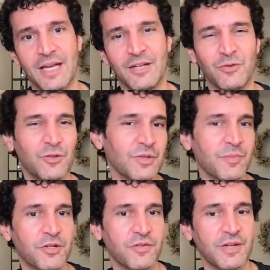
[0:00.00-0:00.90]
I don't do as
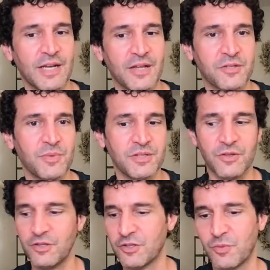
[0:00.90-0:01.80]
much of an announcement, so
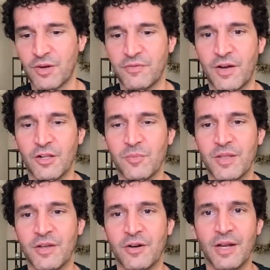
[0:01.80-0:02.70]
you just want to follow me
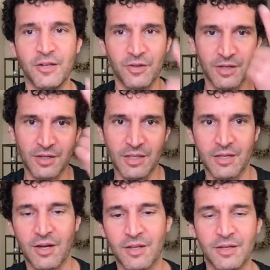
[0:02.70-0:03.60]
there, and you can
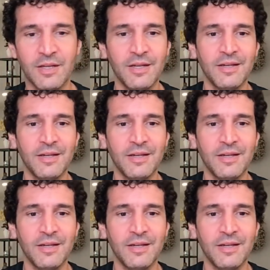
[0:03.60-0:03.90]
click on,